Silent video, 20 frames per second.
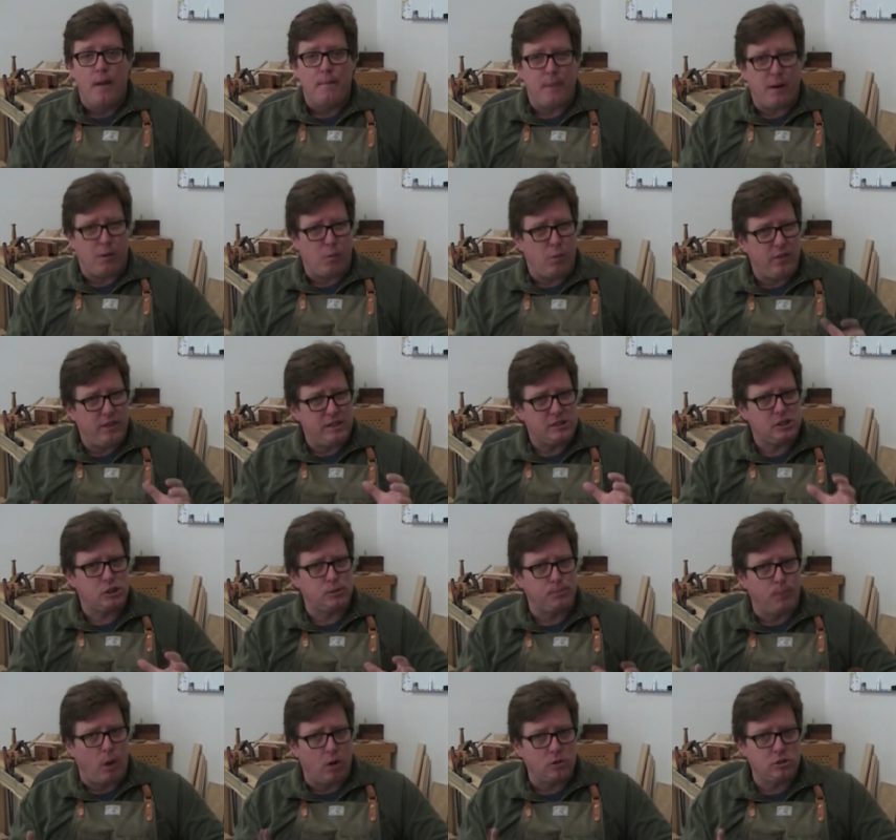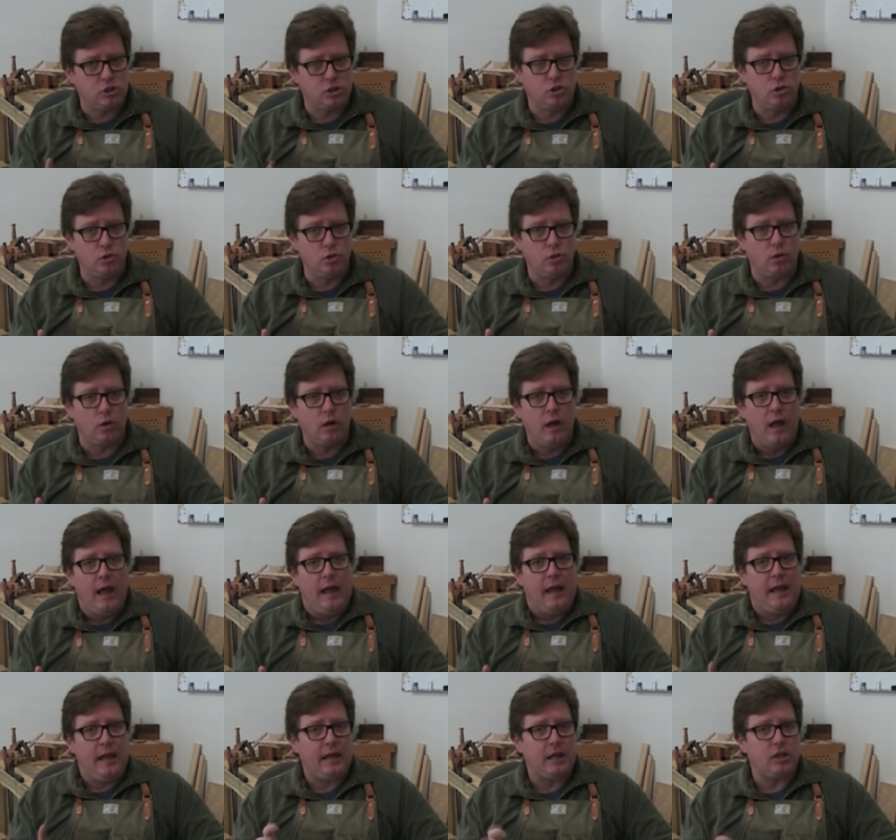but with this small stool
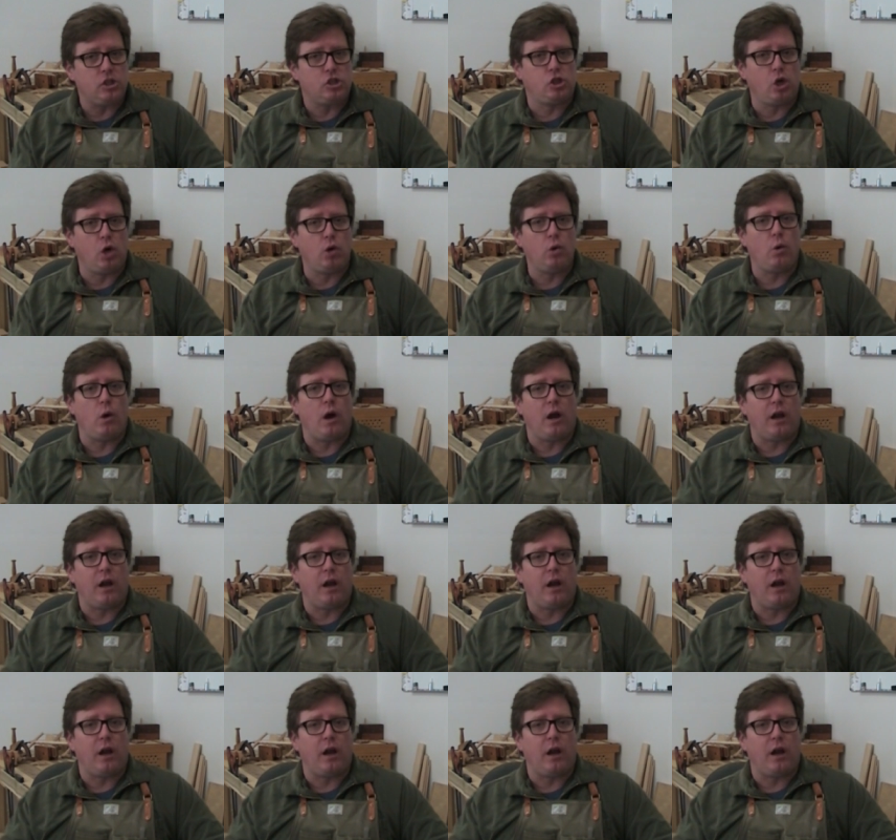he can show you